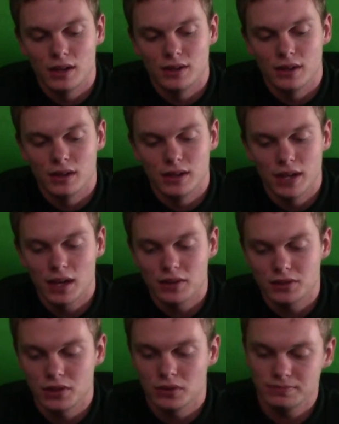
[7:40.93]
And
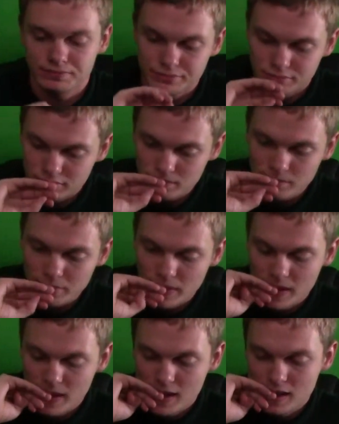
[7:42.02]
yeah, so
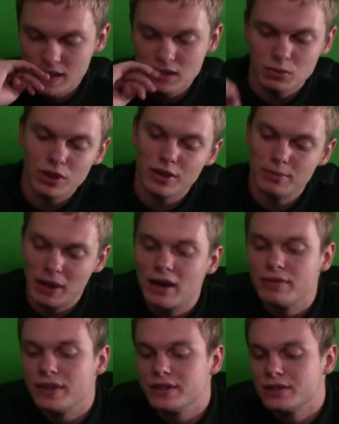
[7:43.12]
that's one of
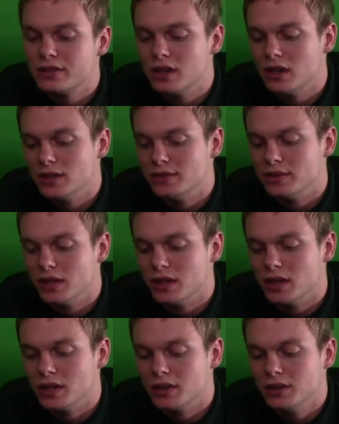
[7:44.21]
the benefits of
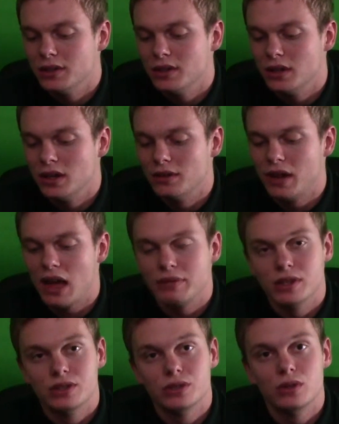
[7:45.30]

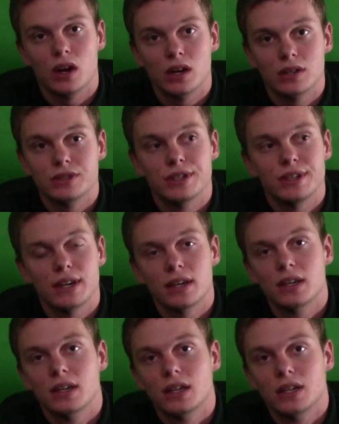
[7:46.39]
having two cards in
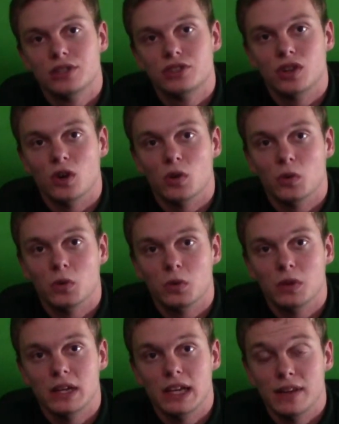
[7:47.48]
there.
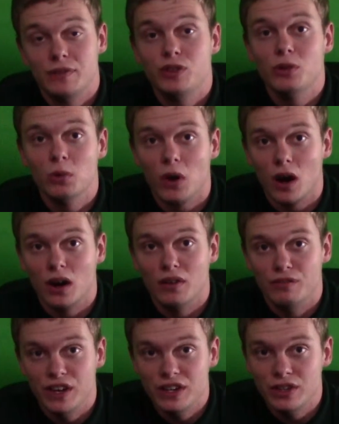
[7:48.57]
So if you
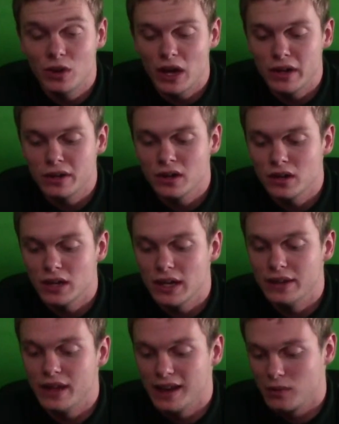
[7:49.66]
are a video
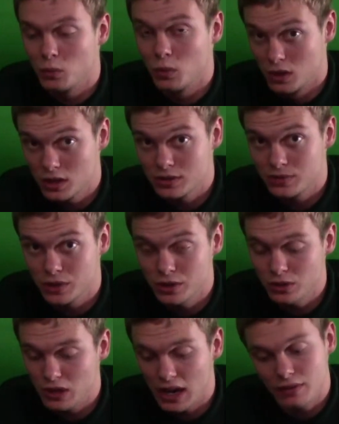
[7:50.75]
editor and that works
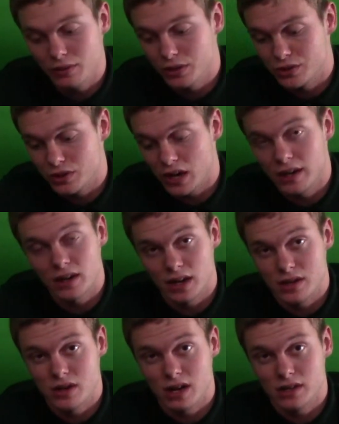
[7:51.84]
for you, I haven't really
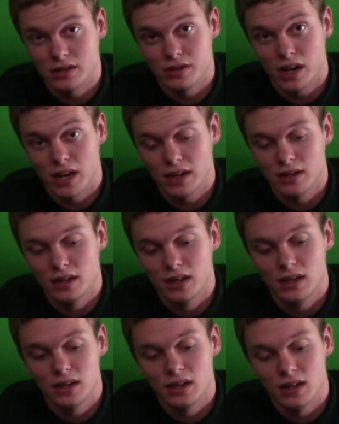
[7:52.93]
tried it. I should actually try it.